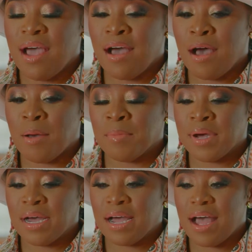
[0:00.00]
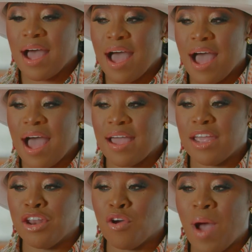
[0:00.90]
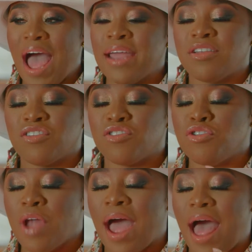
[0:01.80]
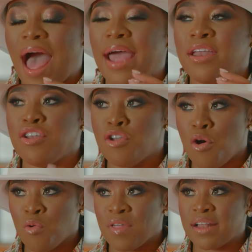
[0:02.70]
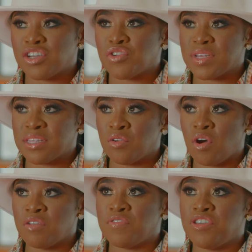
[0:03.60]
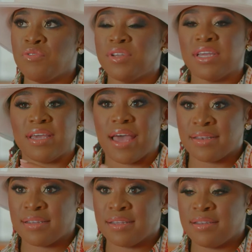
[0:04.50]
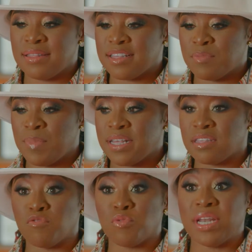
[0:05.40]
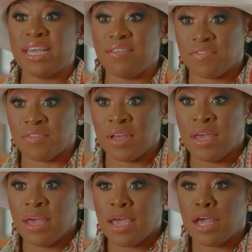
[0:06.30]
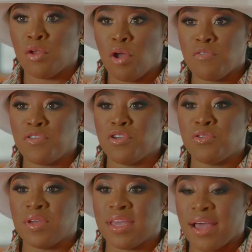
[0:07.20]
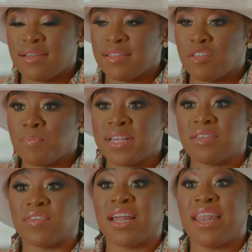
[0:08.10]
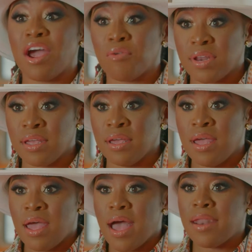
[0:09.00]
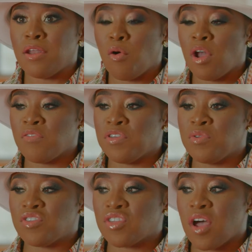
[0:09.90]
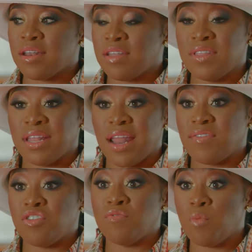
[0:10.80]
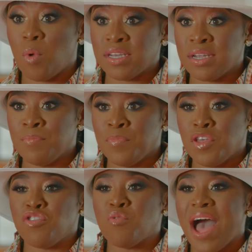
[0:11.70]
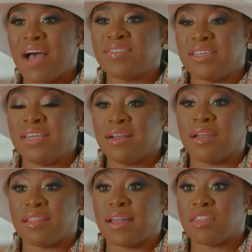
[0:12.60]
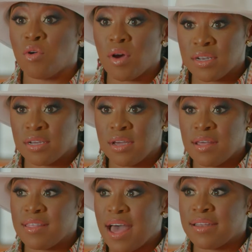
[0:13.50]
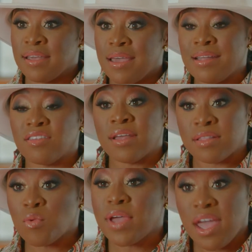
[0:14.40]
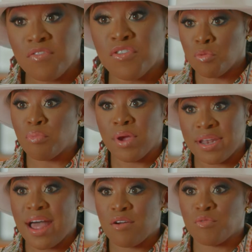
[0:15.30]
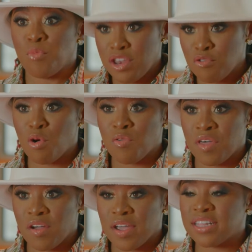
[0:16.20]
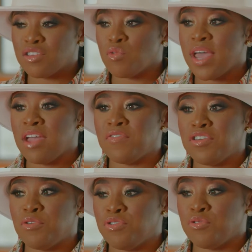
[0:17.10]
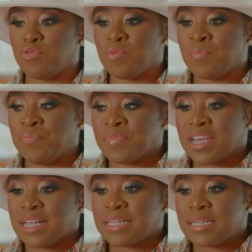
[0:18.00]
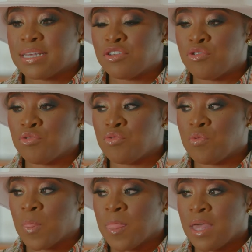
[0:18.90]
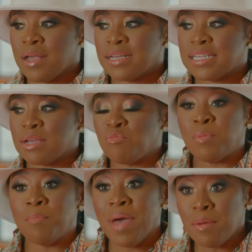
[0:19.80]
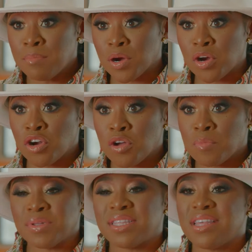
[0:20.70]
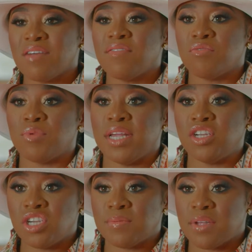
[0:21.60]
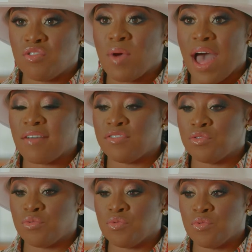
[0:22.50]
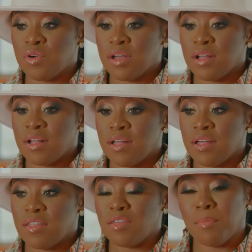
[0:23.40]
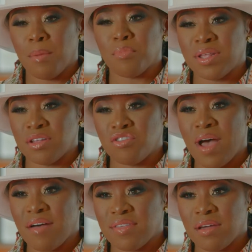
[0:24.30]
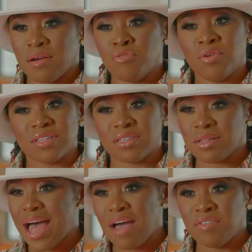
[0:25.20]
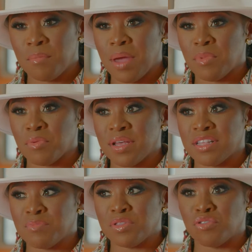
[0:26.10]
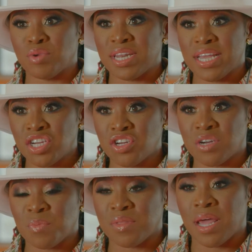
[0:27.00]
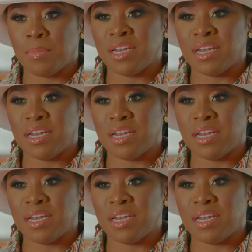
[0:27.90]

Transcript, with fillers: you know, I know that, Charisa, in order for you to get to this place of relief, in order for you to get to this place of clarity, and in order for you to start living the life that you've wanted, you have to declutter that thought that it's okay to break down when you go there. It's okay for you to remember, but sever the relationship that you have to the memories that you have there. You can still have the memories, but the relationship with them